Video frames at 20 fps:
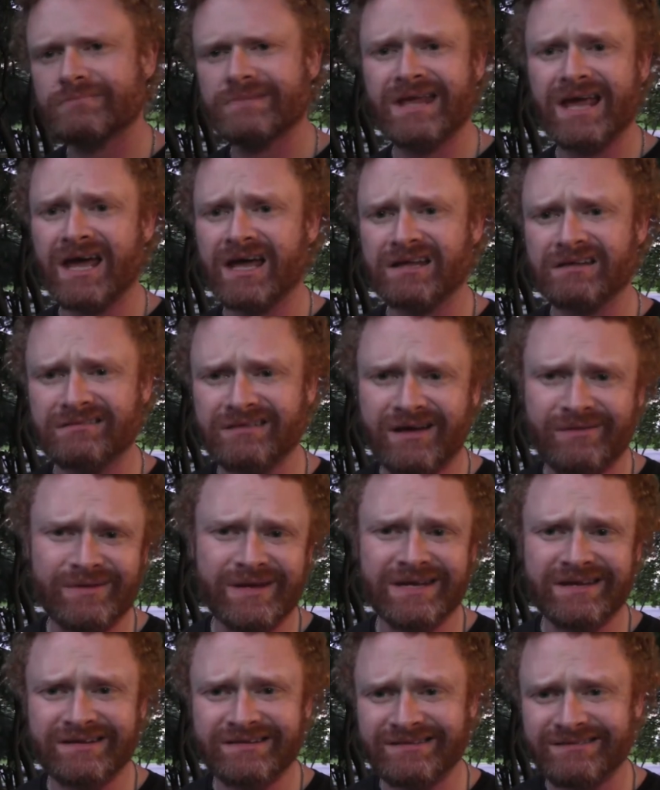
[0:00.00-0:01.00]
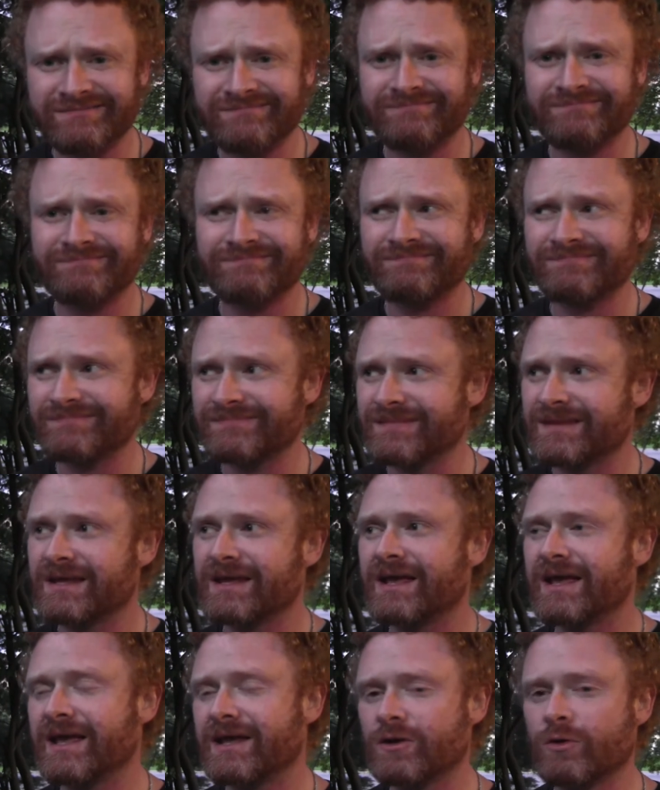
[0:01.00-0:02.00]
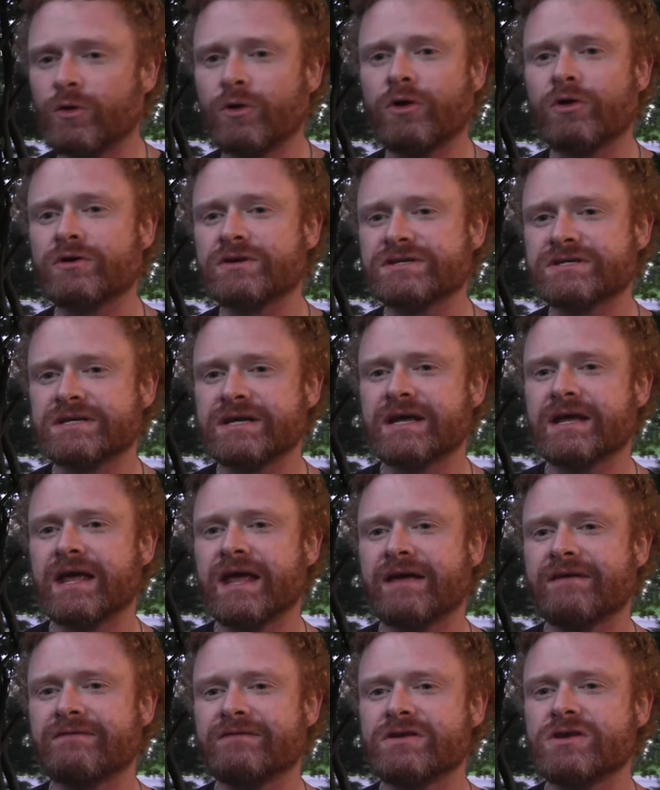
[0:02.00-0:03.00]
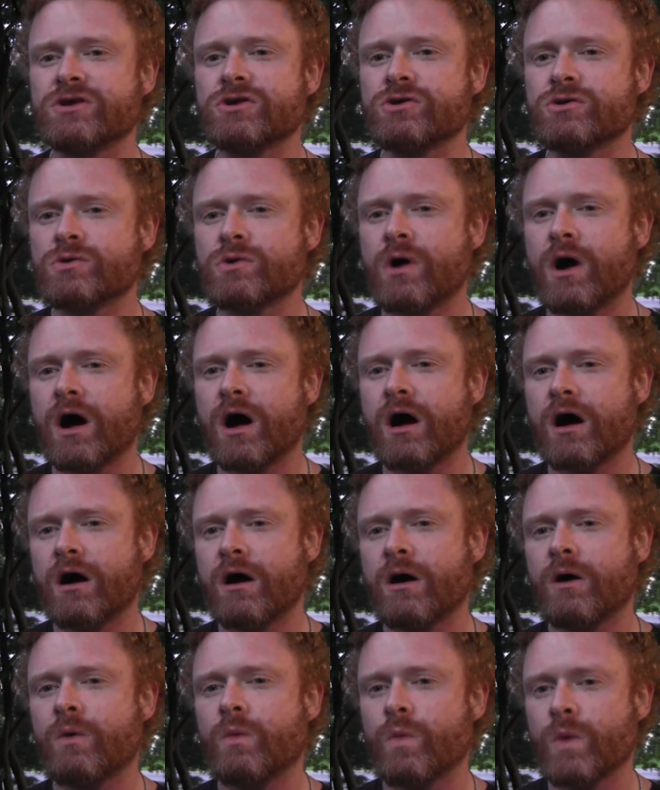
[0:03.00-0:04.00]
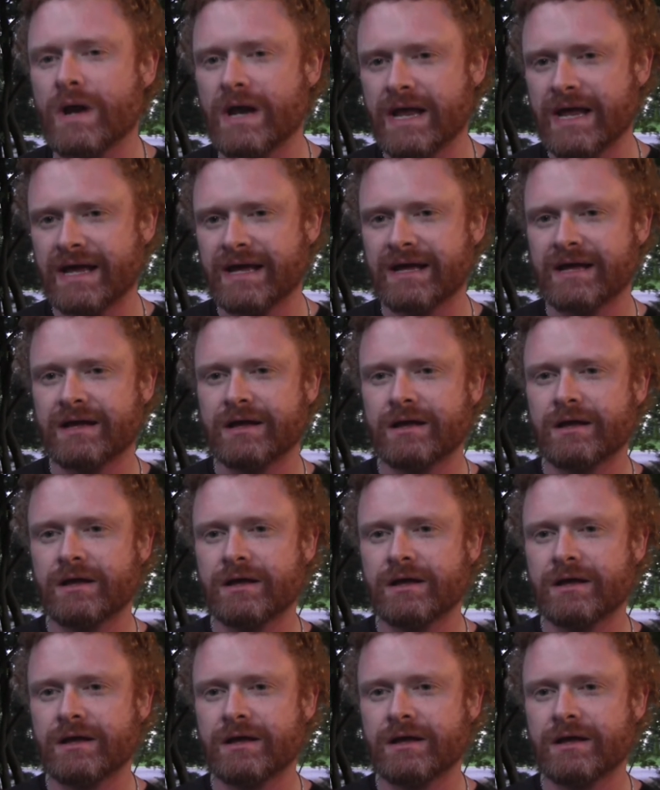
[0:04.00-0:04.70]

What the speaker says: yeah, I mean, in all honesty, if you are willing